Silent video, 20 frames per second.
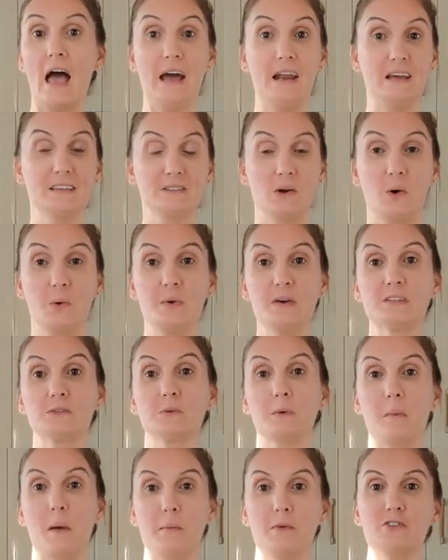And as
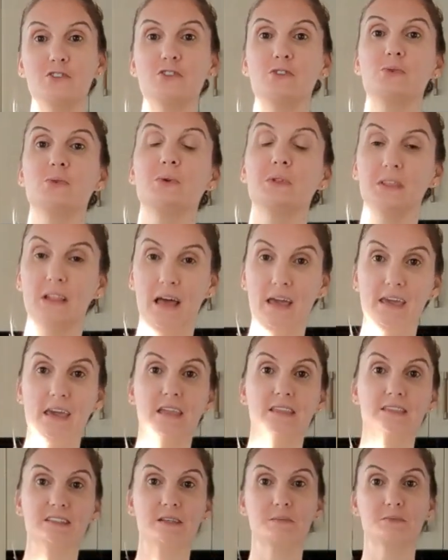always, remember to like
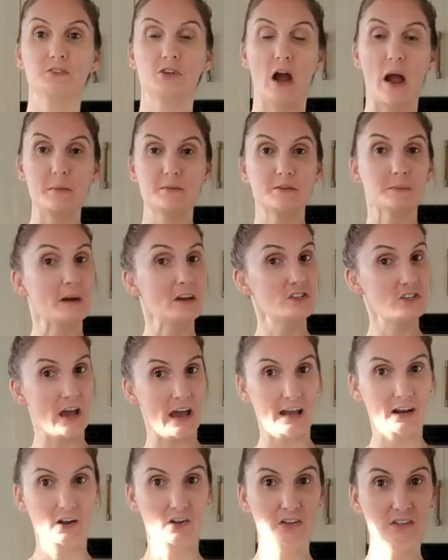and subscribe to my
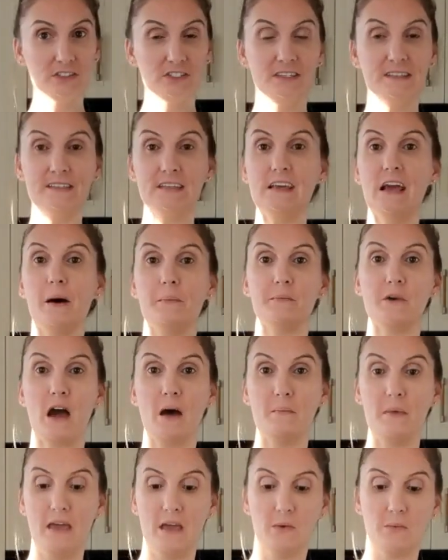channel to see
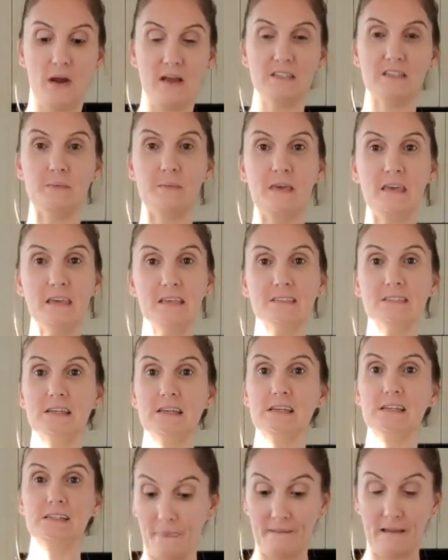upcoming recipes,
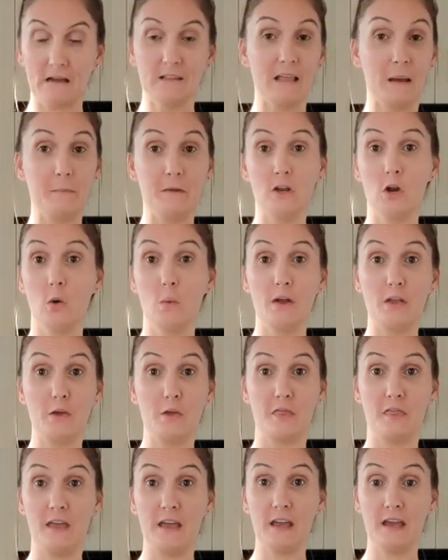and let me know what you
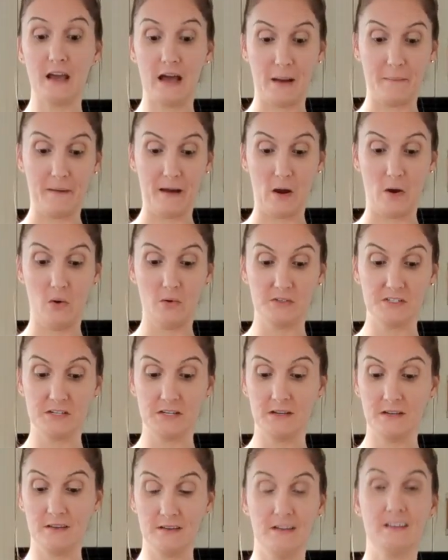think
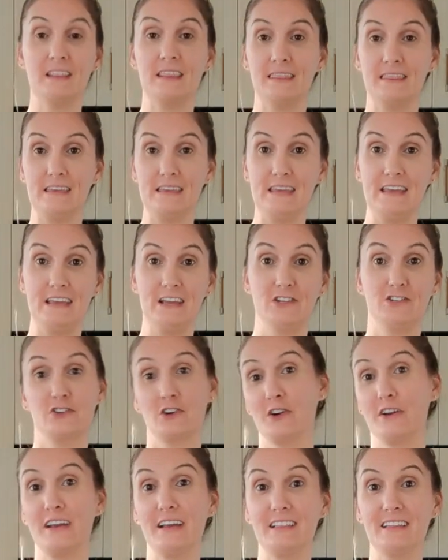about the
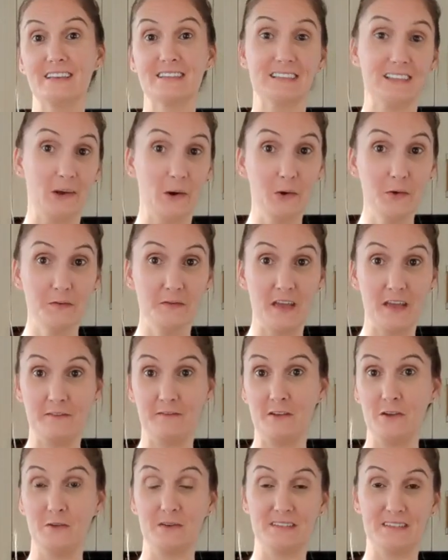turkeyless loaf
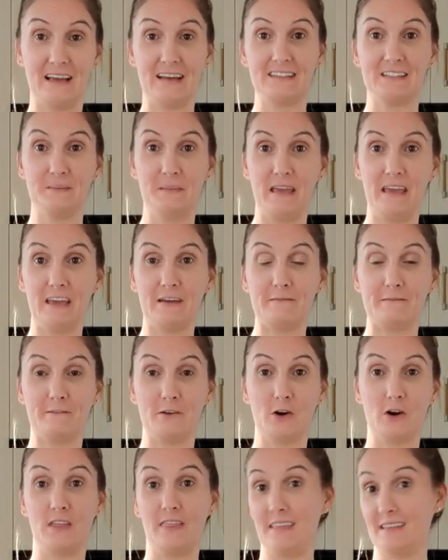if you decide to make it
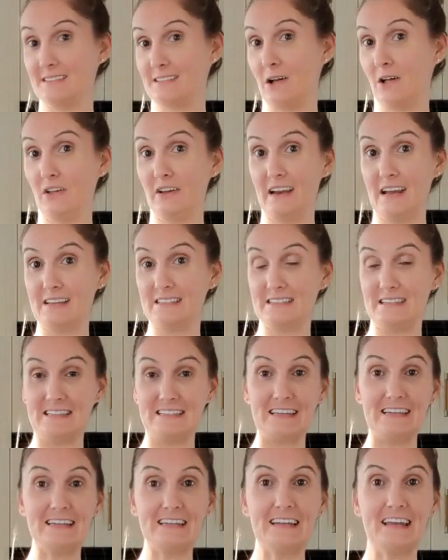for this holiday
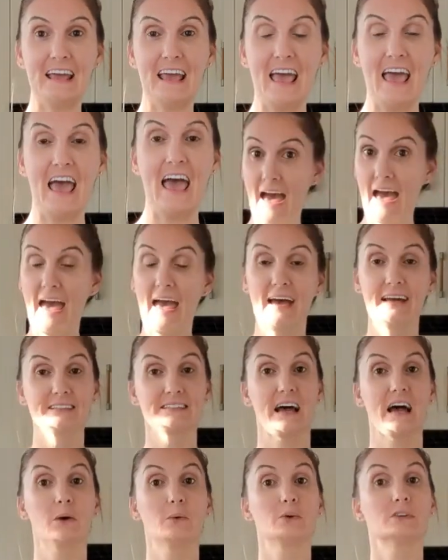season.
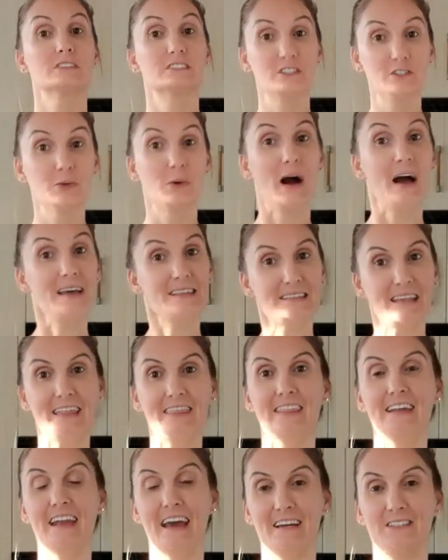And I will see you guys
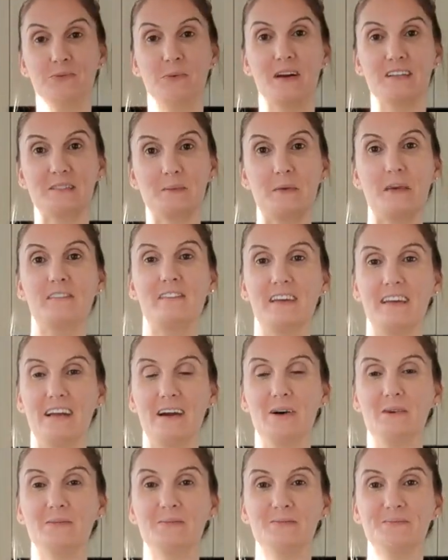in the next recipe
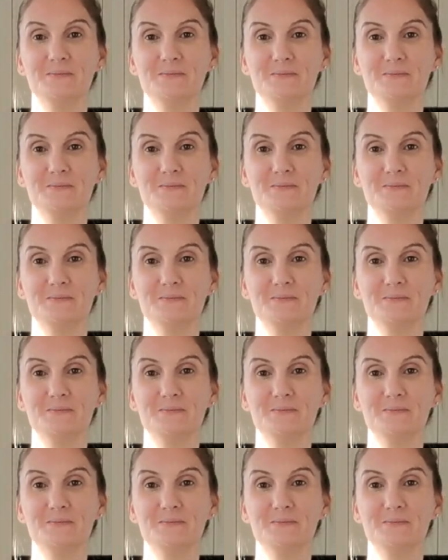video.